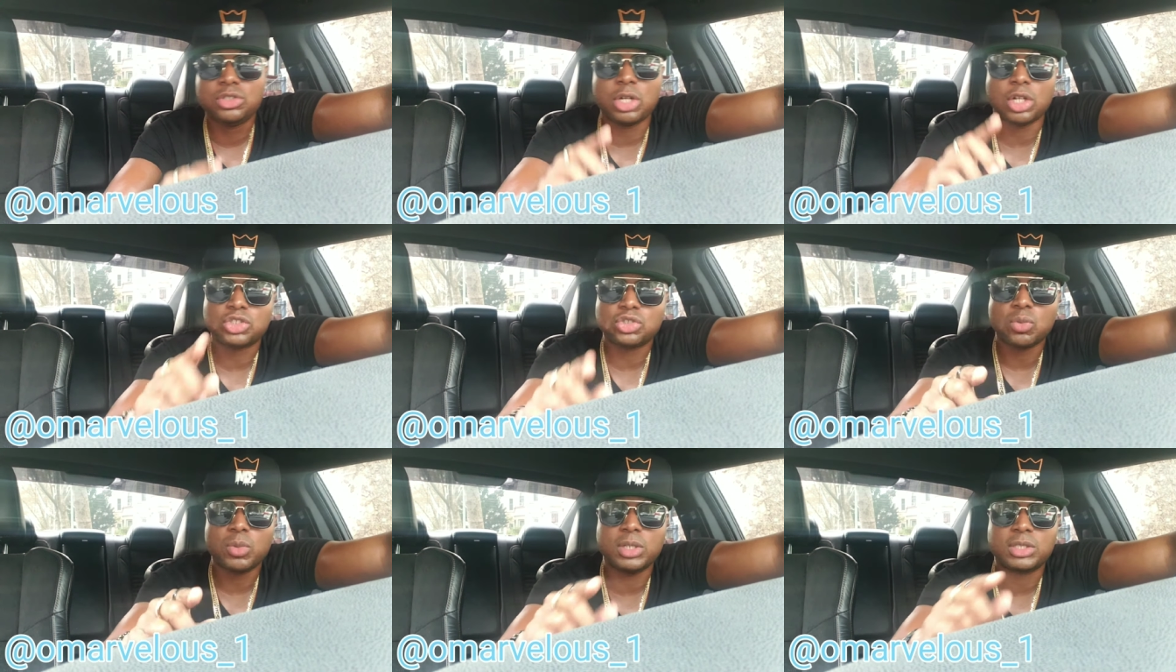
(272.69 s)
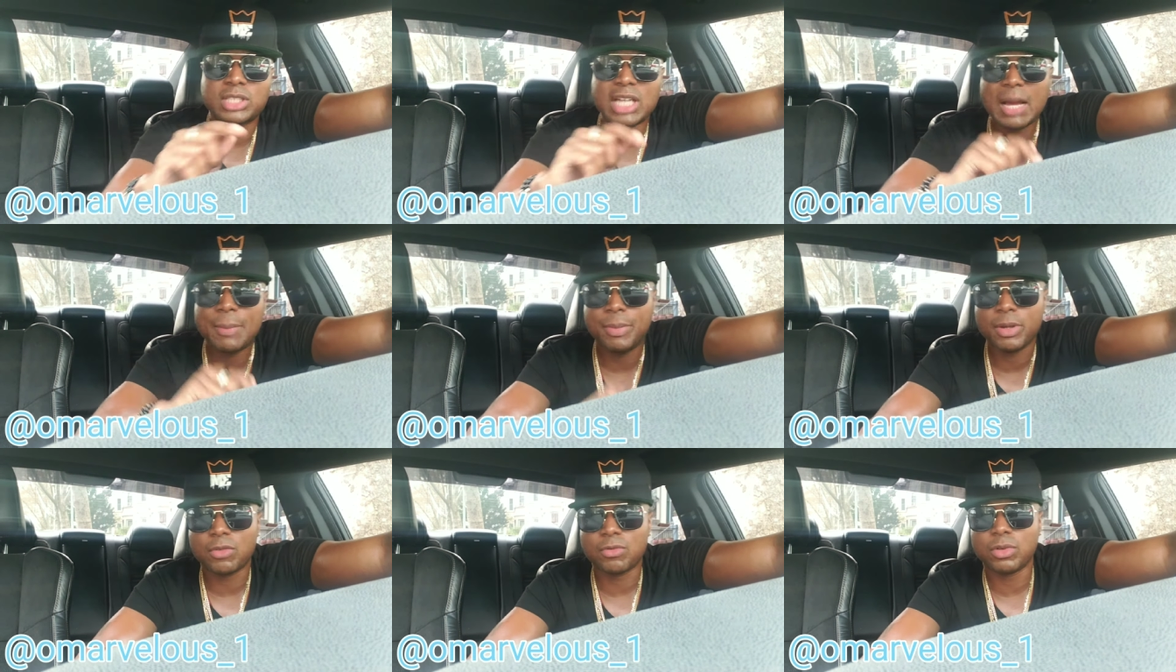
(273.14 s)
touch on the
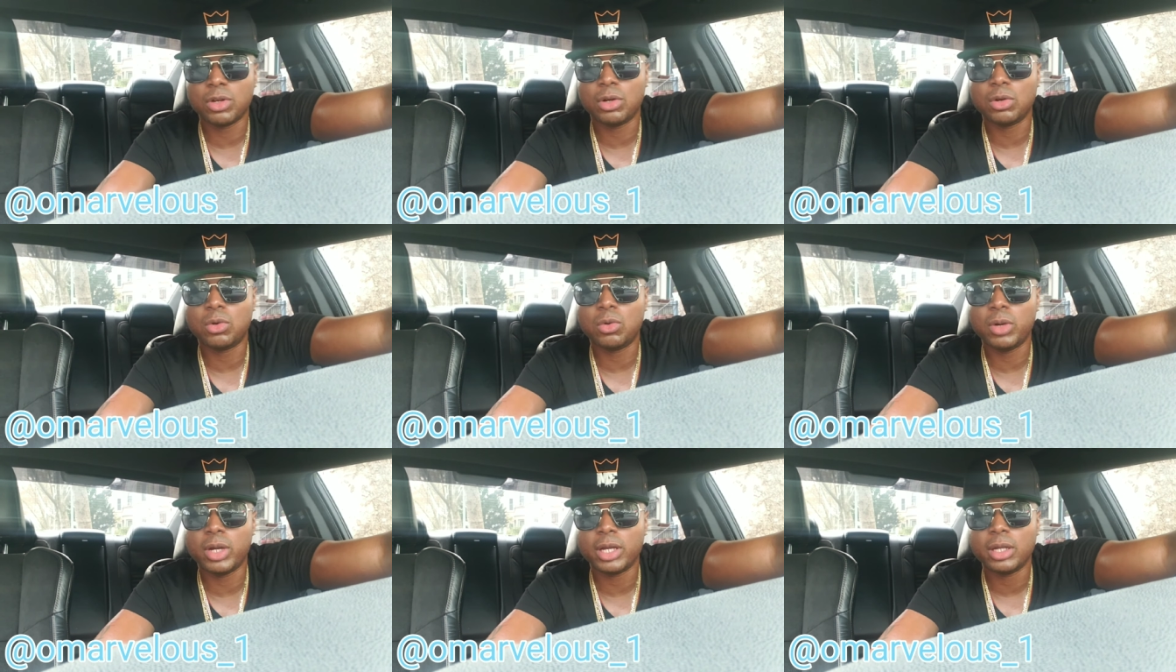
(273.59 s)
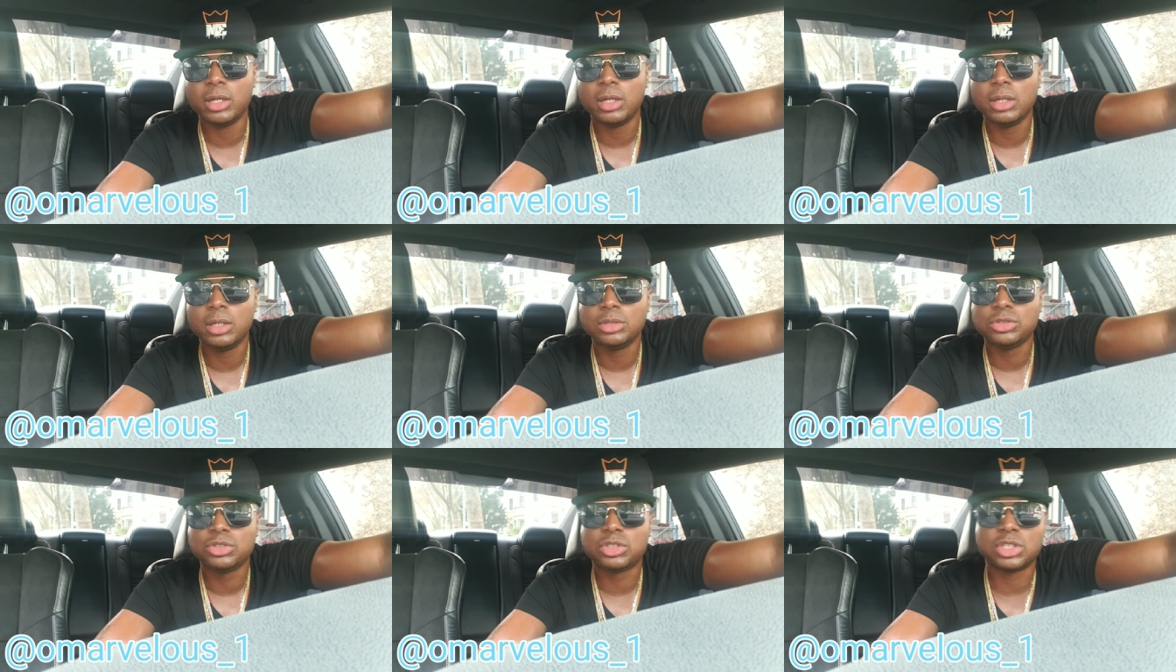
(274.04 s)
topic real quick,
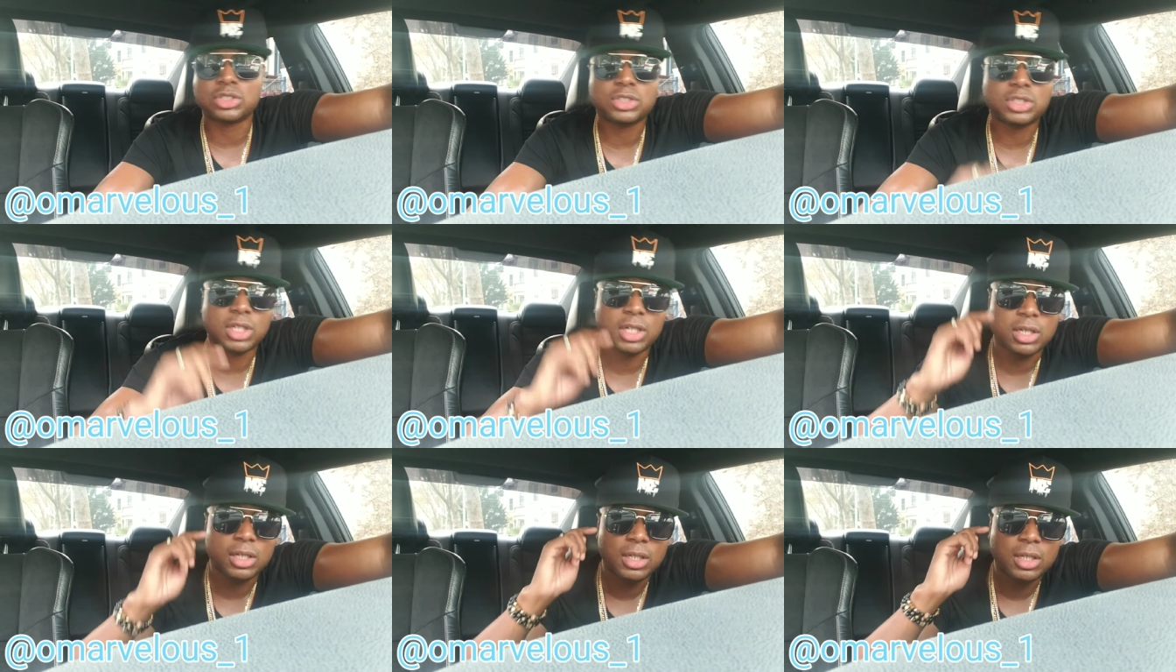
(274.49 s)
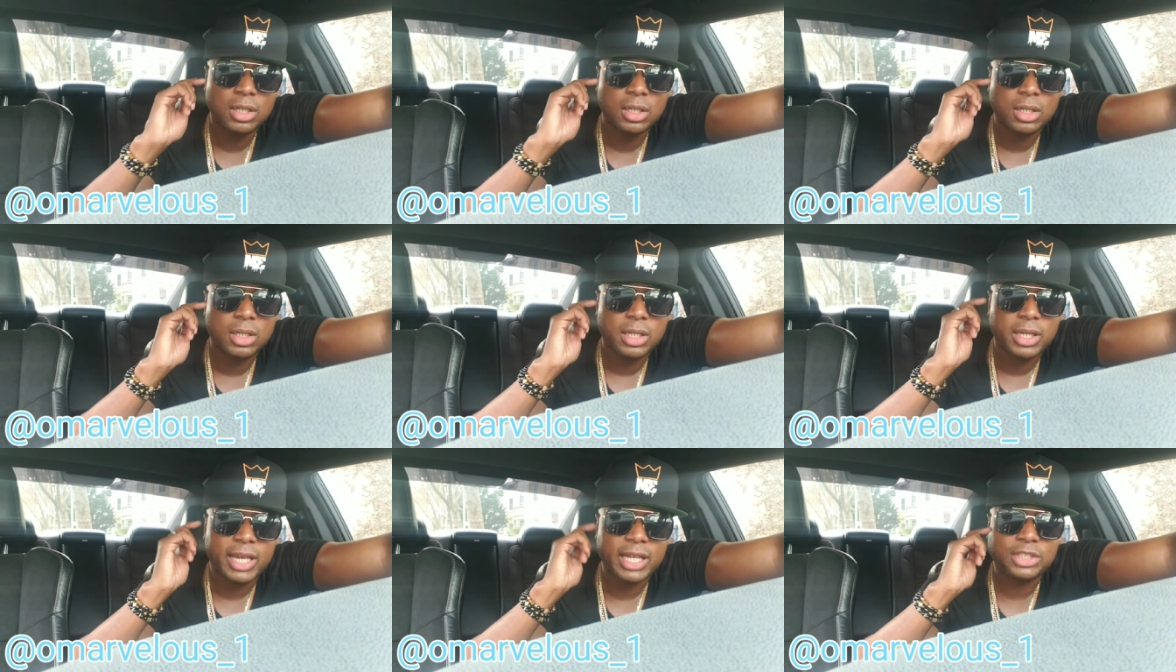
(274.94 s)
just to
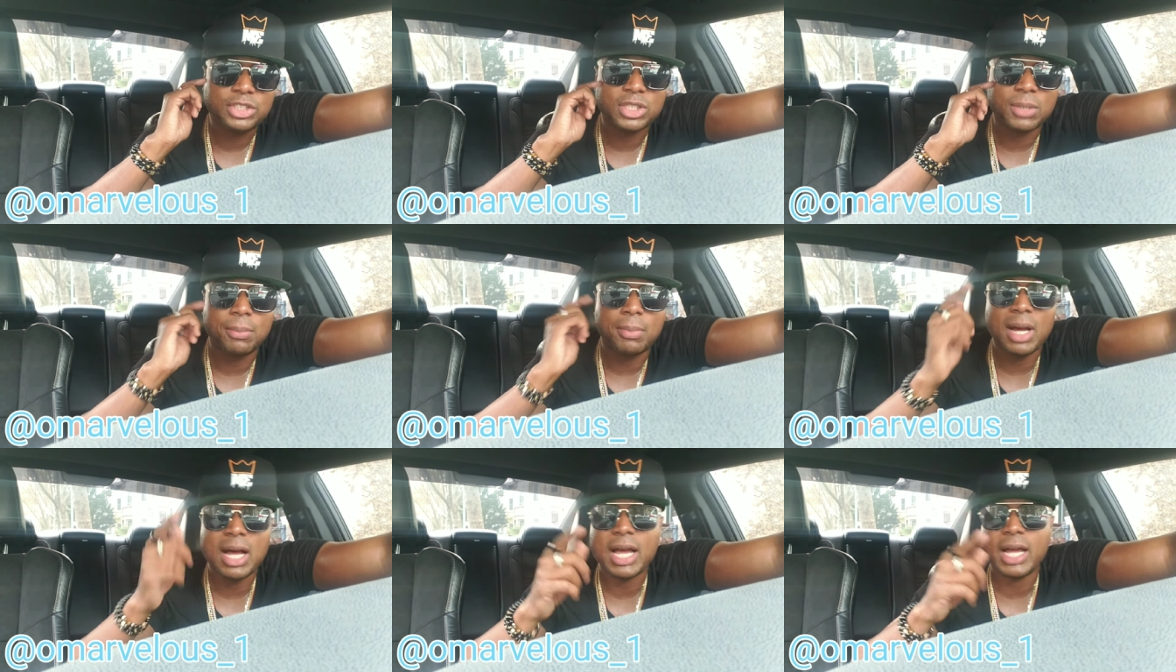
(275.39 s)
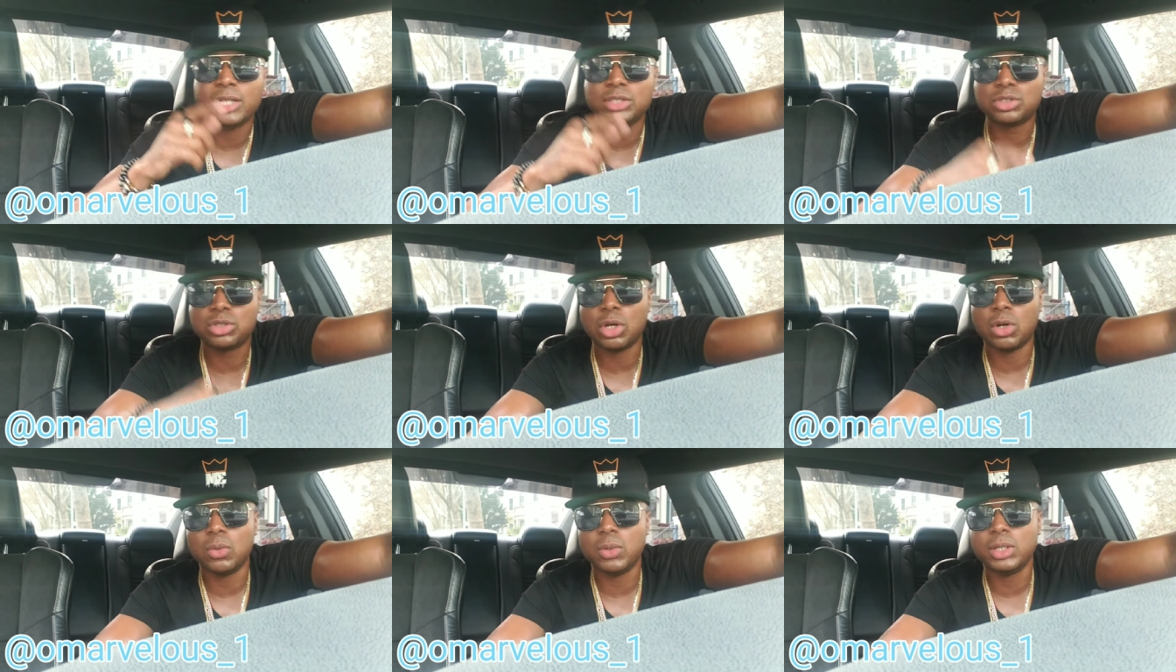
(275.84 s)
get your
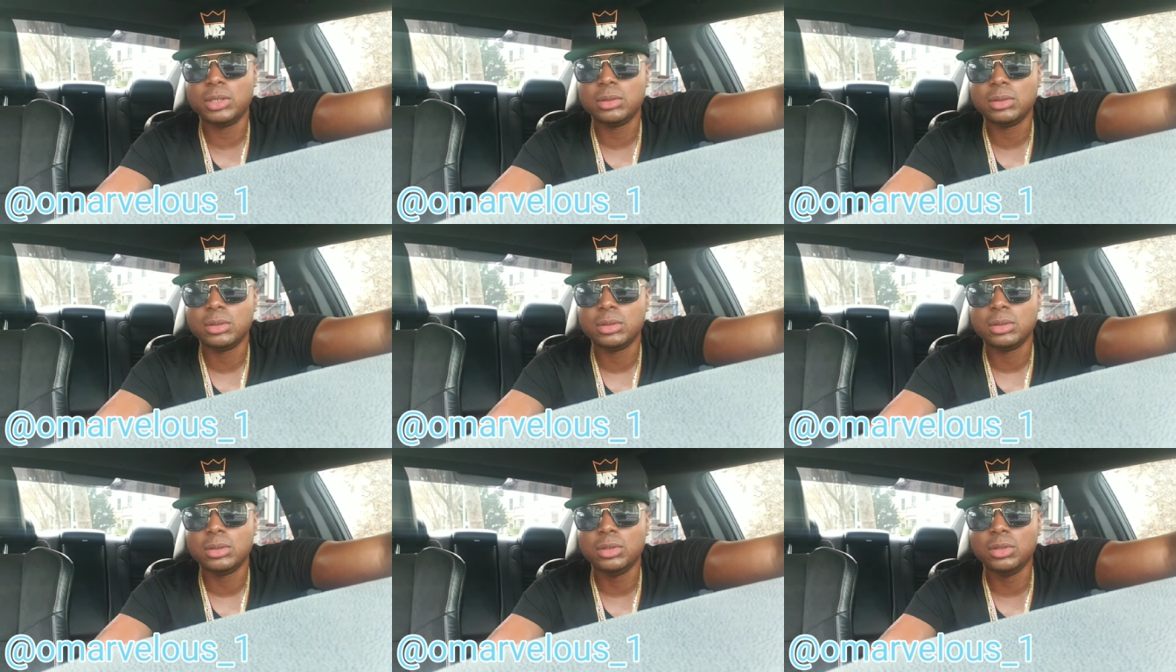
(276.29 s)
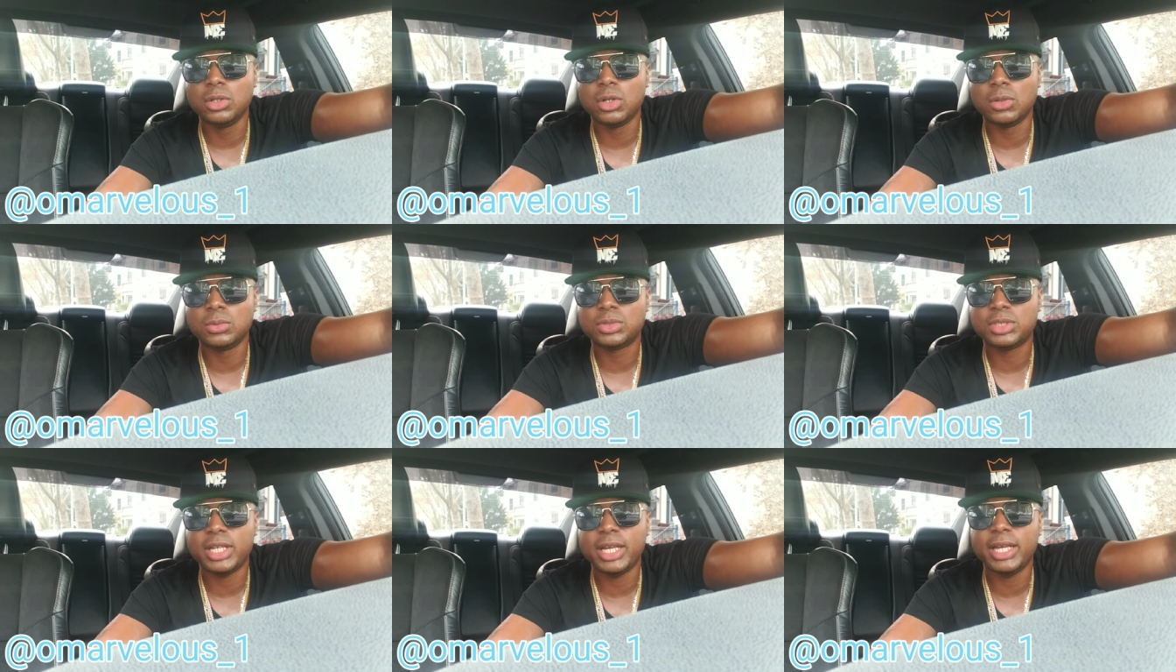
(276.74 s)
minds going.
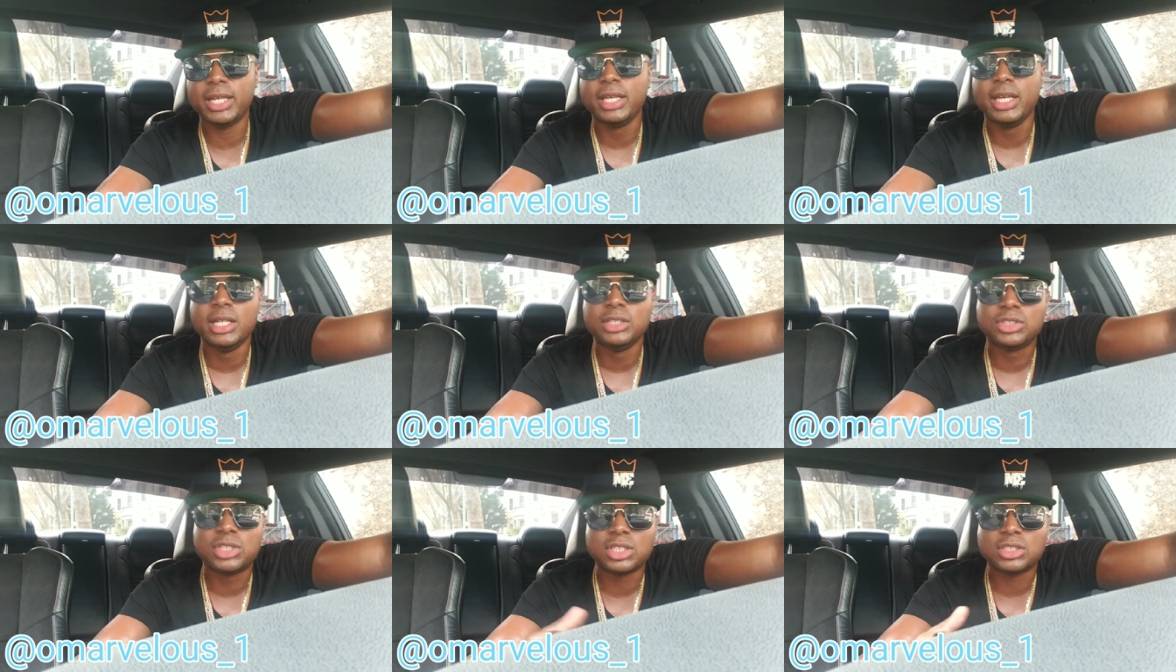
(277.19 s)
You know what I'm saying?